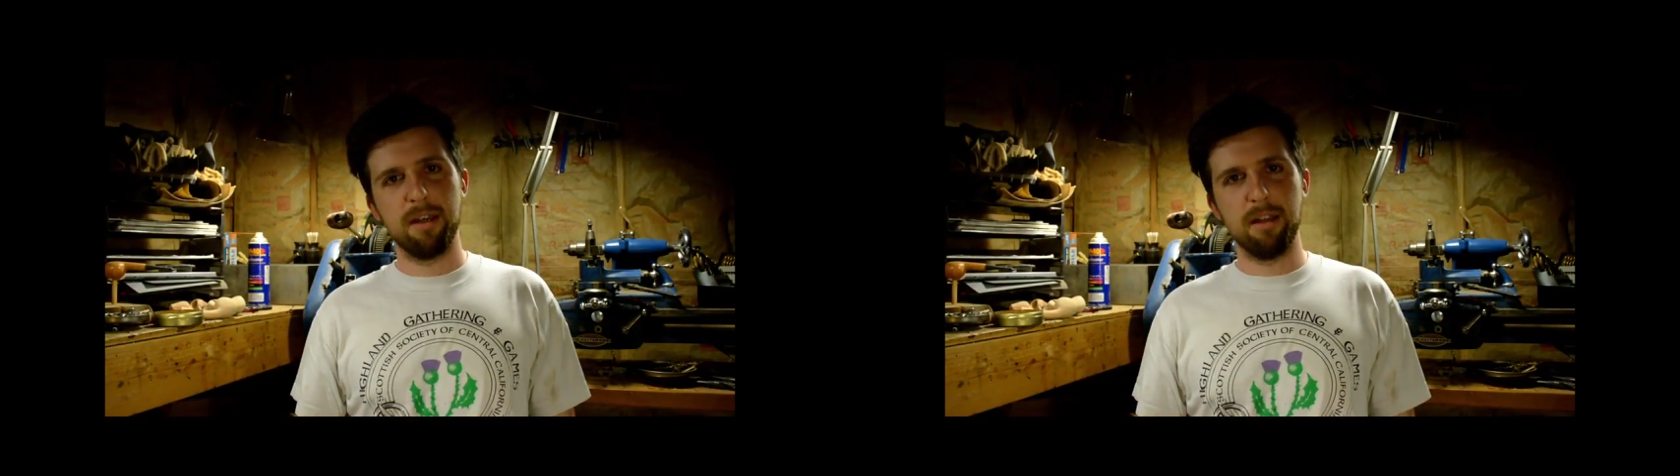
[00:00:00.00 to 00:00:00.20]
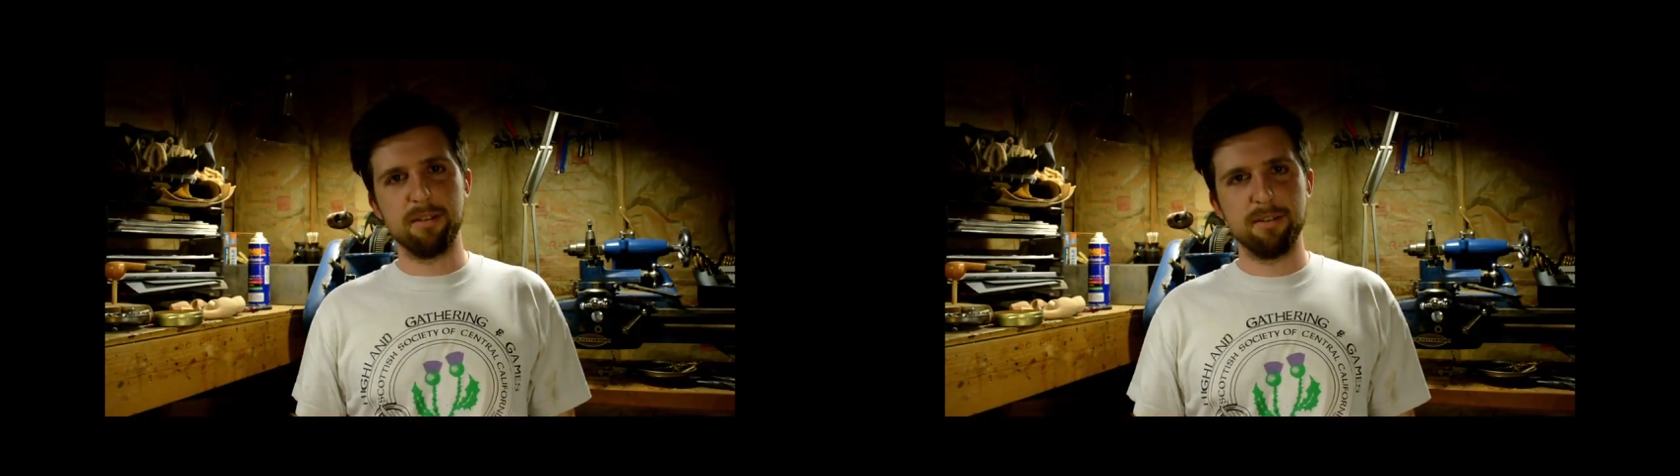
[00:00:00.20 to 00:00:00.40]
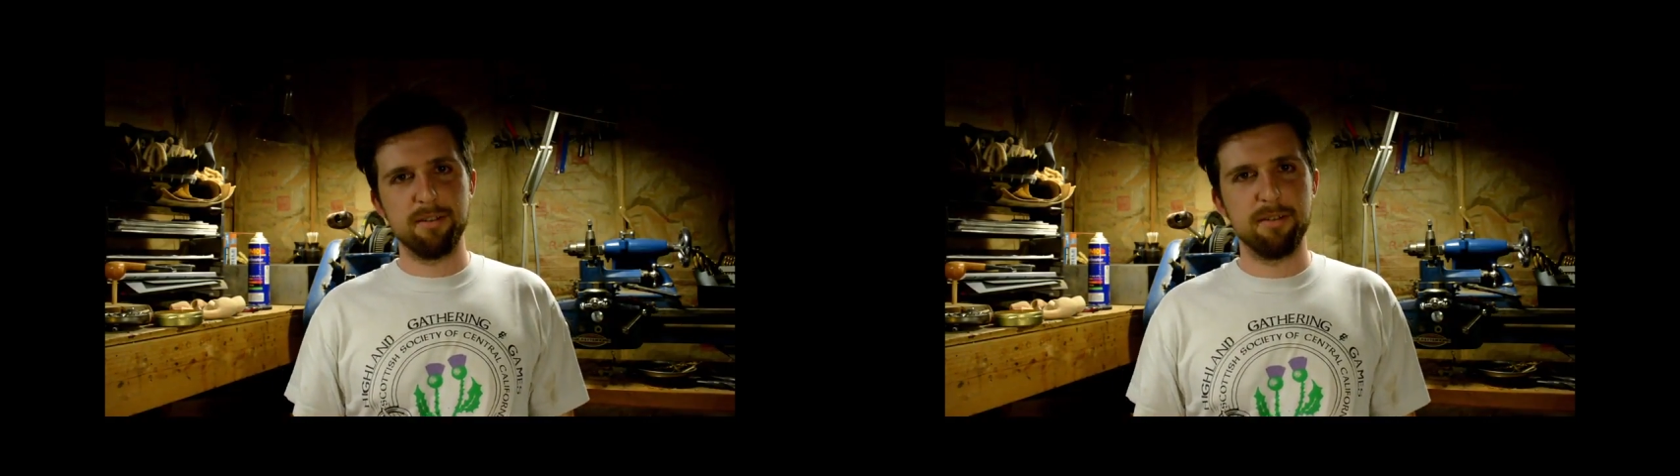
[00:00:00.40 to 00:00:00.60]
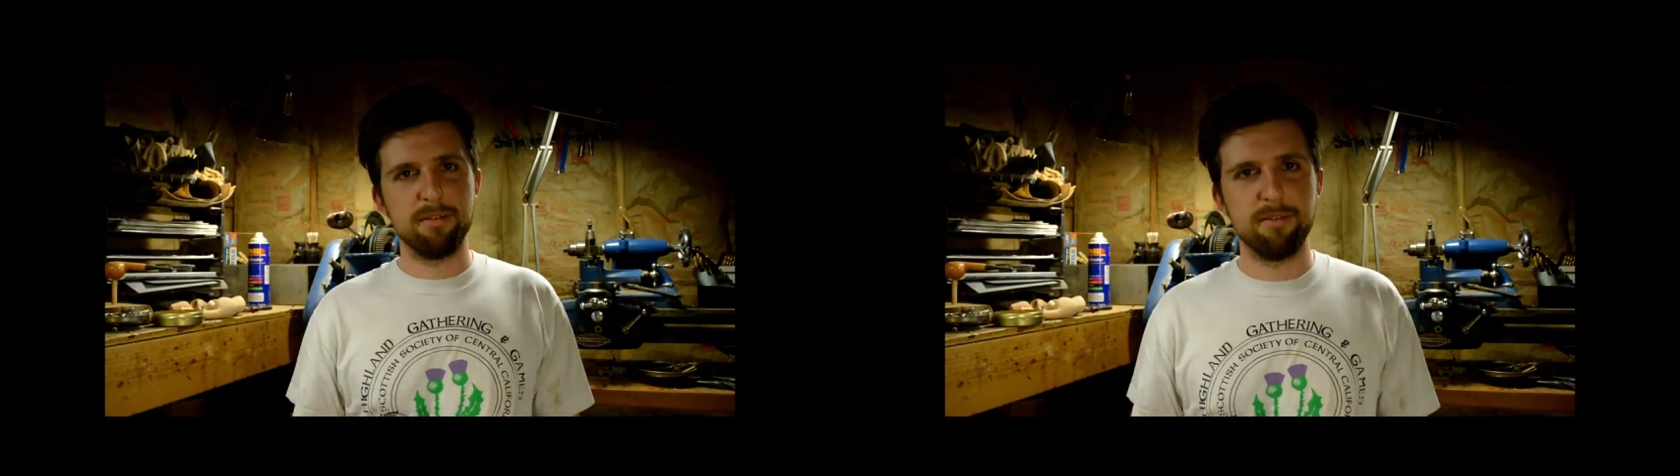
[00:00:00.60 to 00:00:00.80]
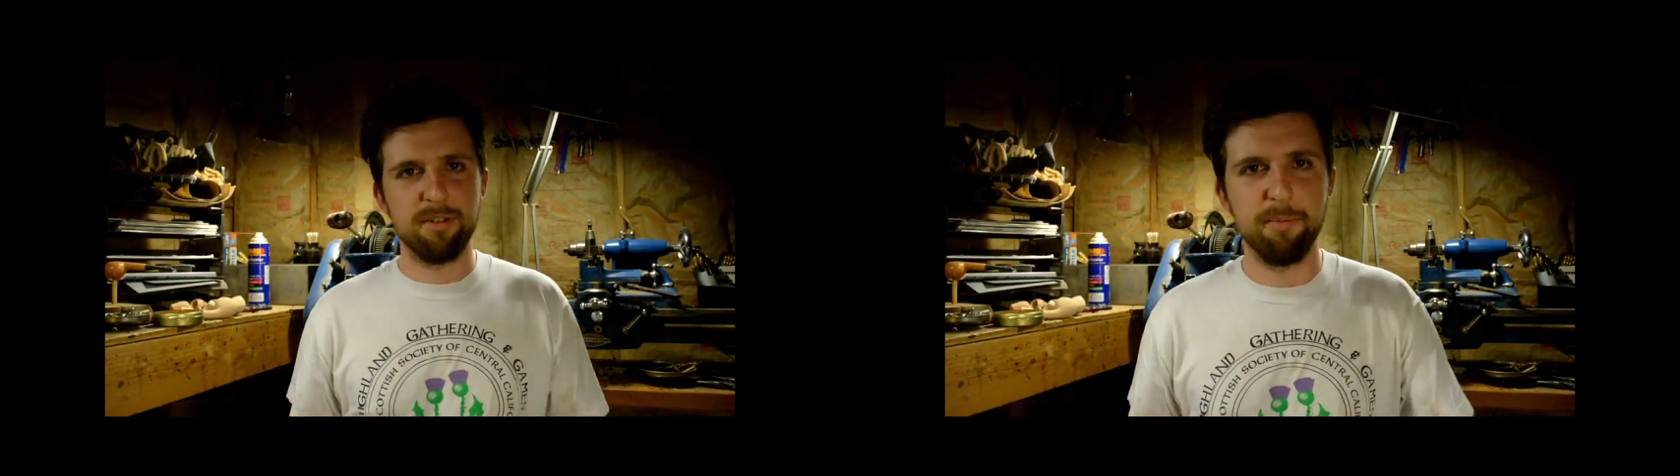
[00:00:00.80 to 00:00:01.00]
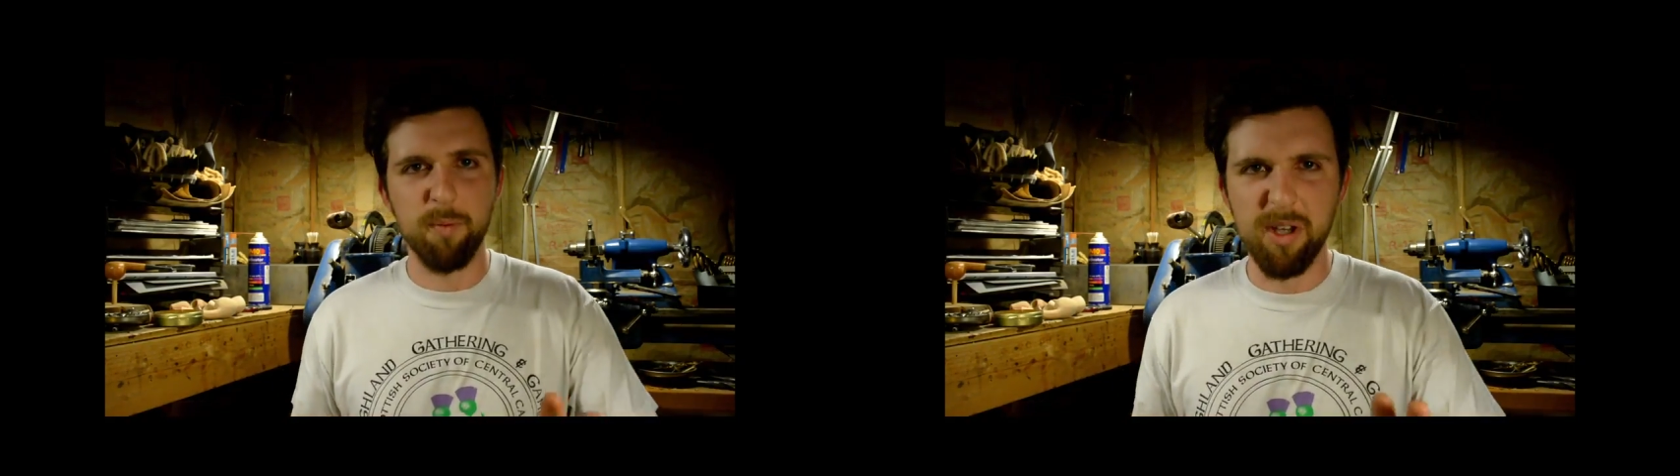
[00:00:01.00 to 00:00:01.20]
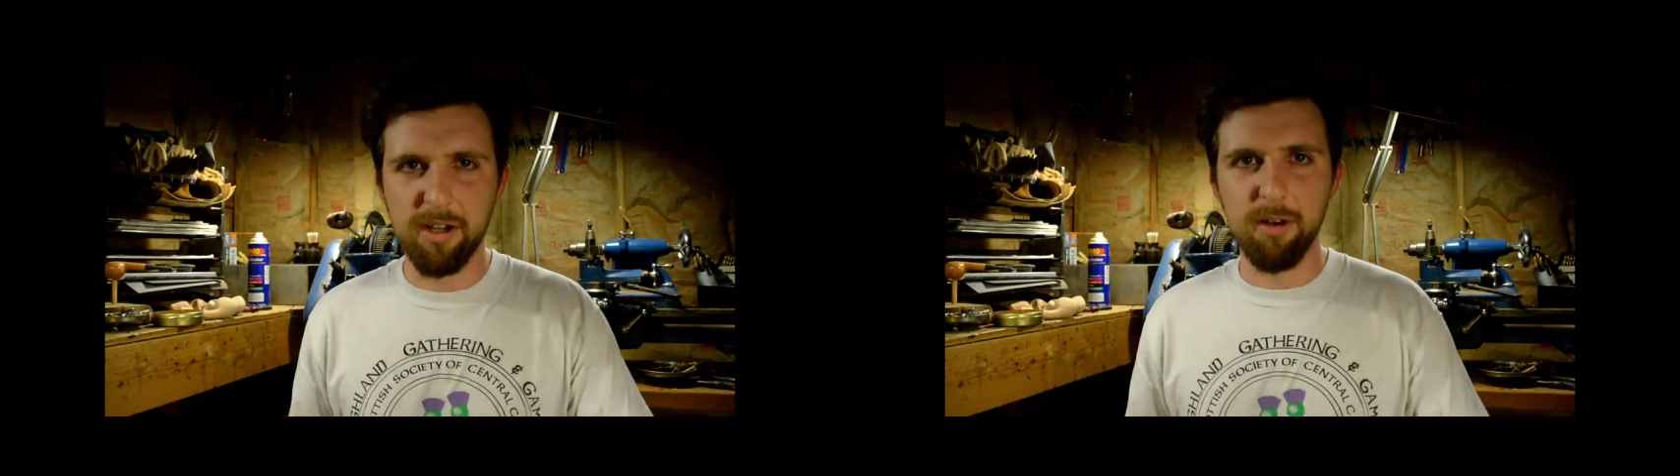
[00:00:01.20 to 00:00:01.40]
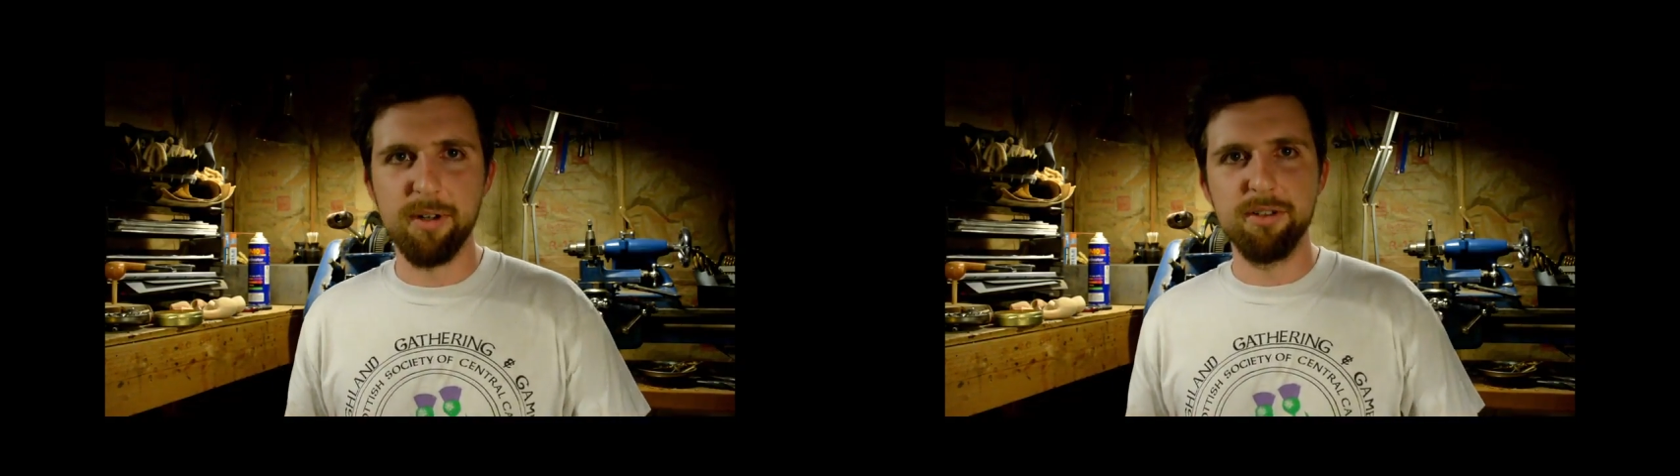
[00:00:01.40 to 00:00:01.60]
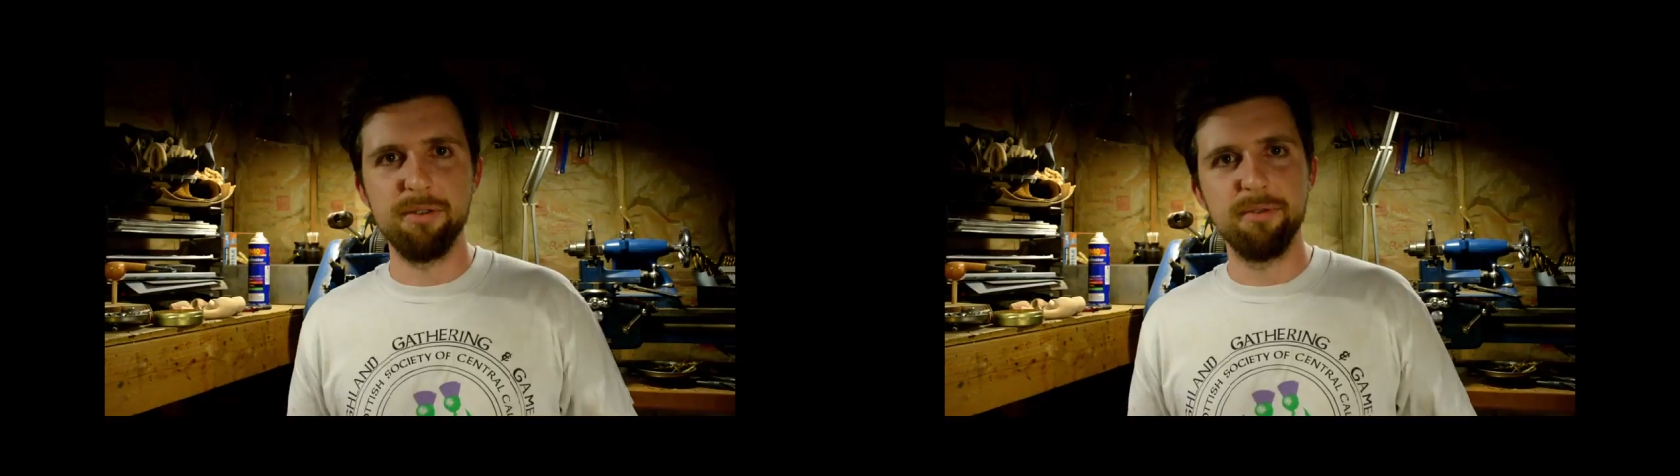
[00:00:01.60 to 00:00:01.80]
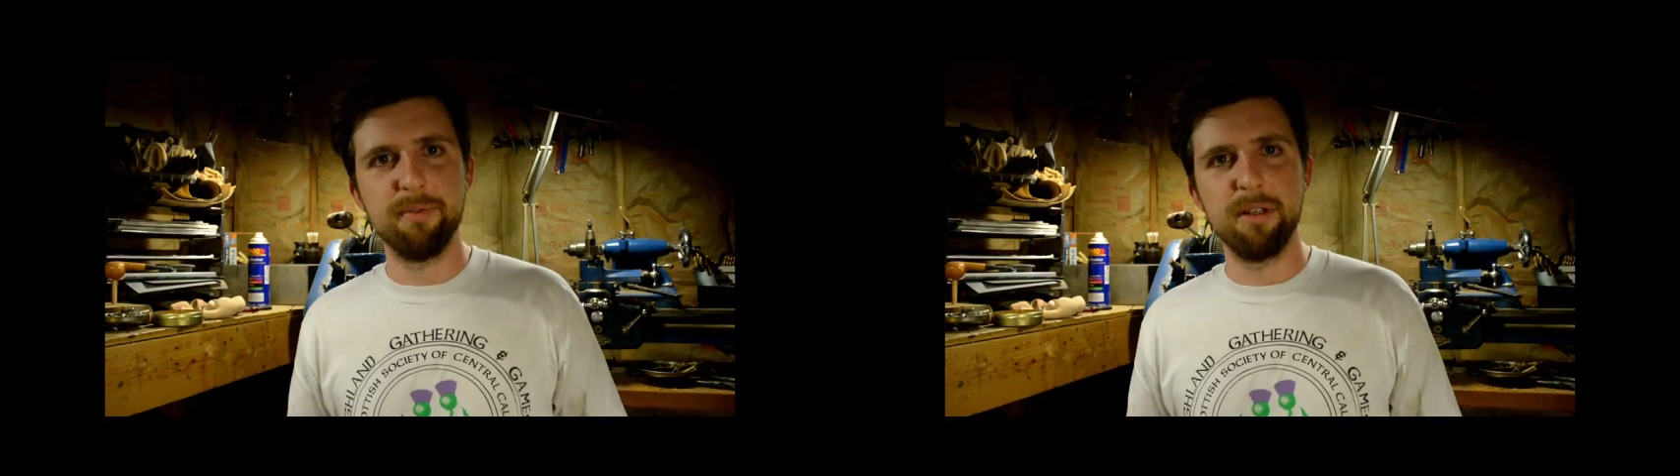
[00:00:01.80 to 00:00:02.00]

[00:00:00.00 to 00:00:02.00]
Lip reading: That's something we can go into